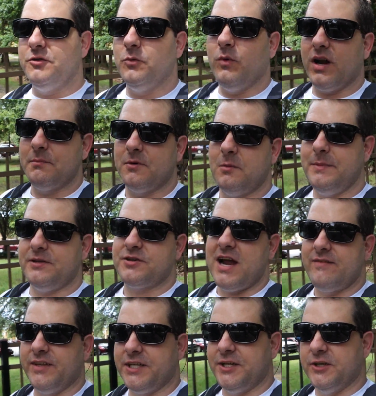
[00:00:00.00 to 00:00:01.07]
to what I'm gonna be
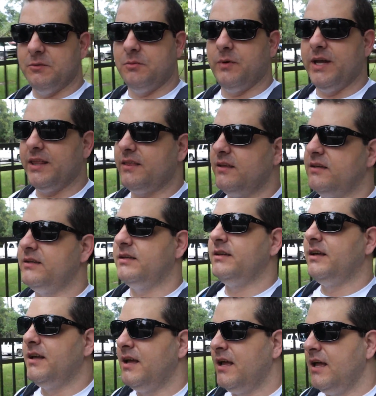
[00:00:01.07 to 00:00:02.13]
traveling Europe
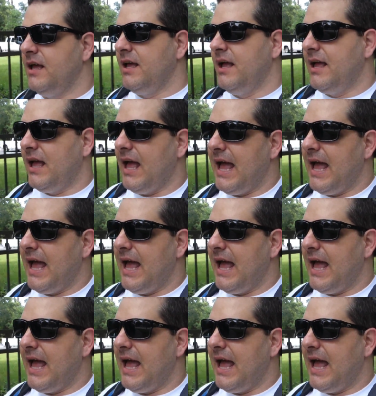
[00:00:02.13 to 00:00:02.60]
with.